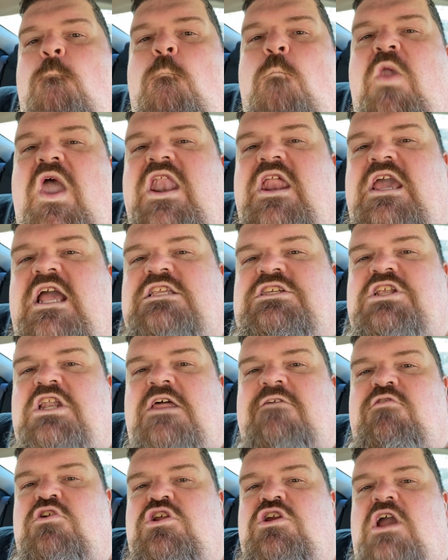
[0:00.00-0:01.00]
and it gets
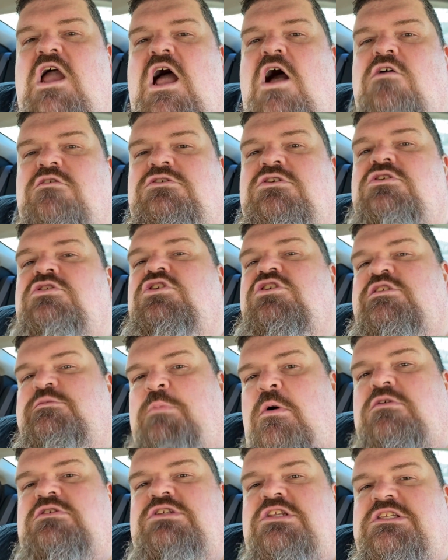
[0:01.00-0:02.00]
delivered to your house, you're
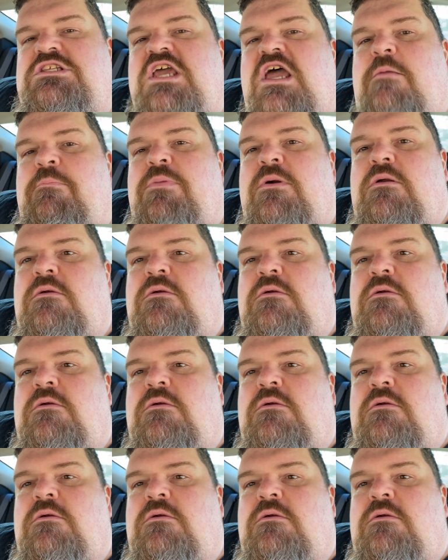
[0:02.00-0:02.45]
supposed to tip.